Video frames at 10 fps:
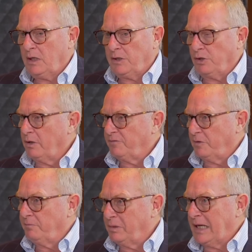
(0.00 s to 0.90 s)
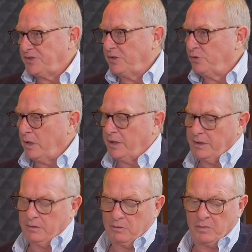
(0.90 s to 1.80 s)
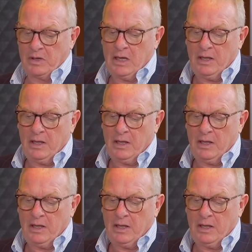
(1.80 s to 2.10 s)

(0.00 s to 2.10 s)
You don't have to blast it, truck it down the road.